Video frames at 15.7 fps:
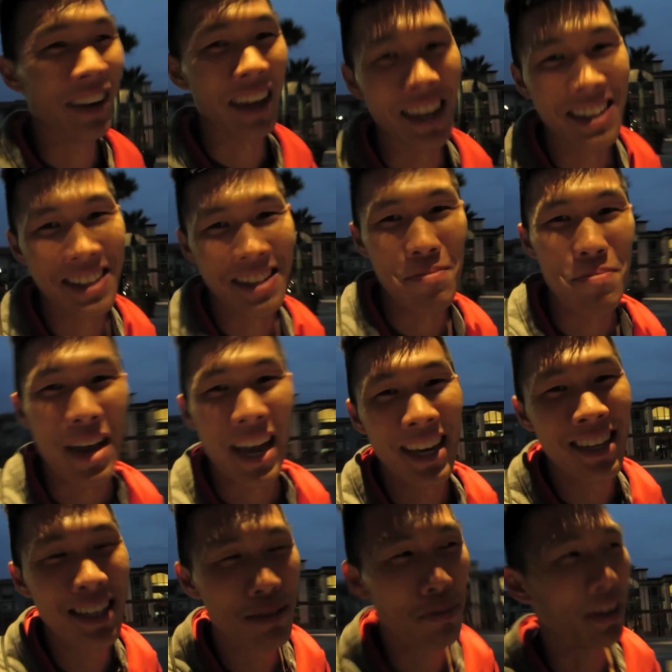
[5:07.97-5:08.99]
Okay, the
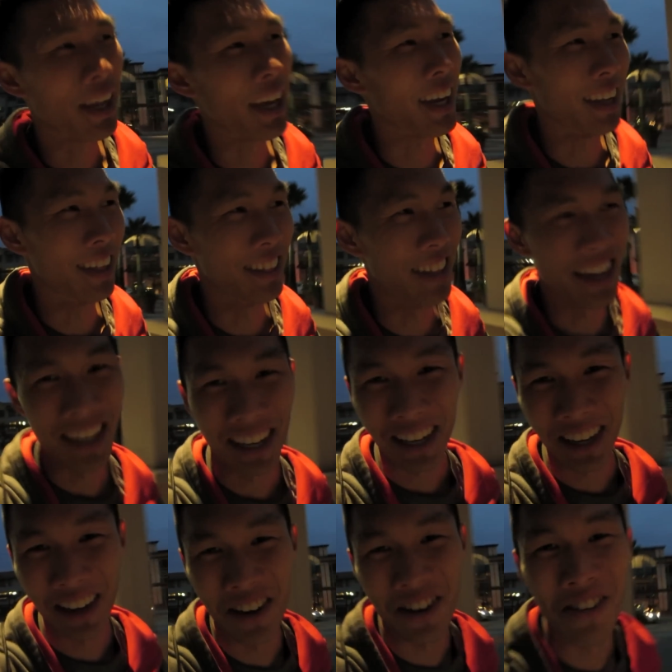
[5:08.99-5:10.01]
band is playing Let
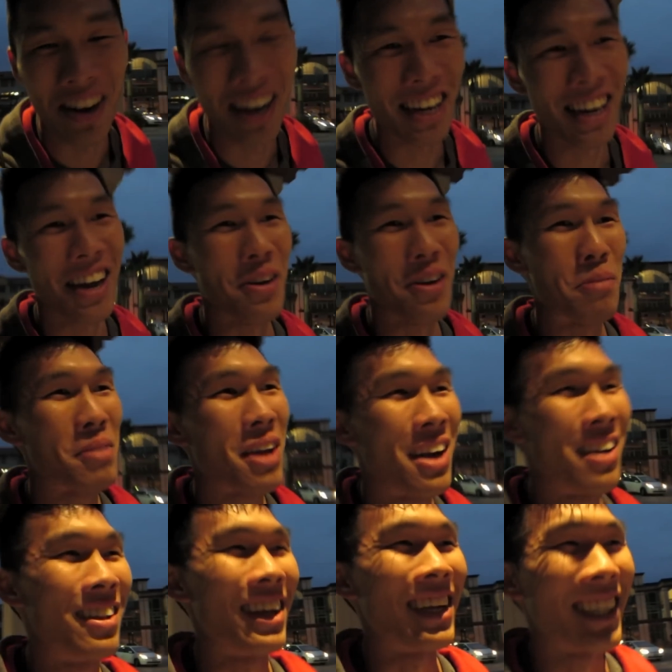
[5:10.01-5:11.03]
It Go right now. I'm
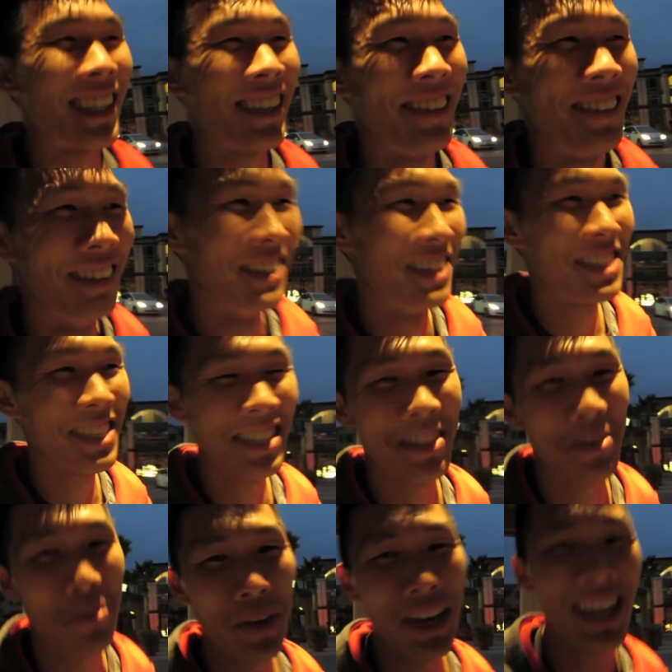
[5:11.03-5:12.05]
kind of like
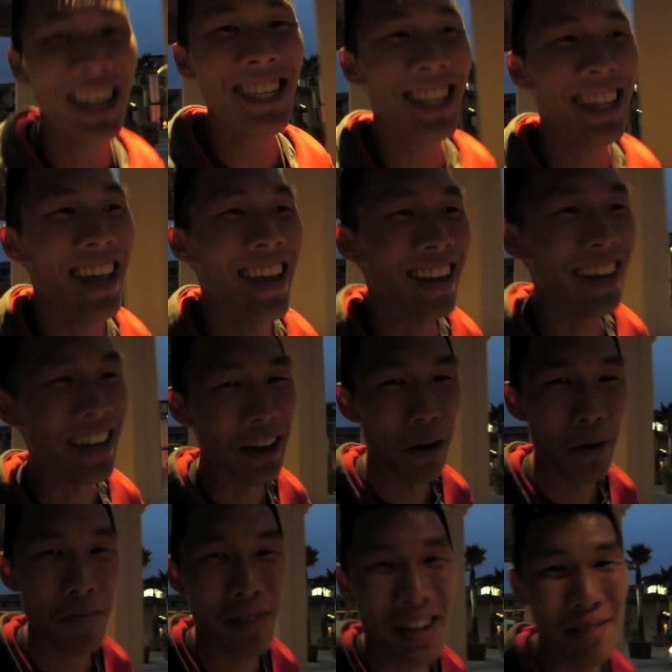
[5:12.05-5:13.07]
since when has Let It
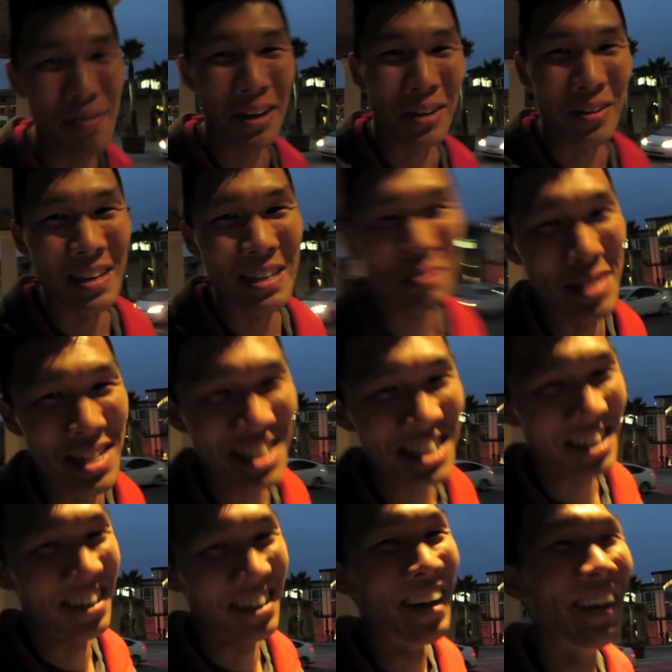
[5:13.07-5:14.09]
Go become a Christmas song?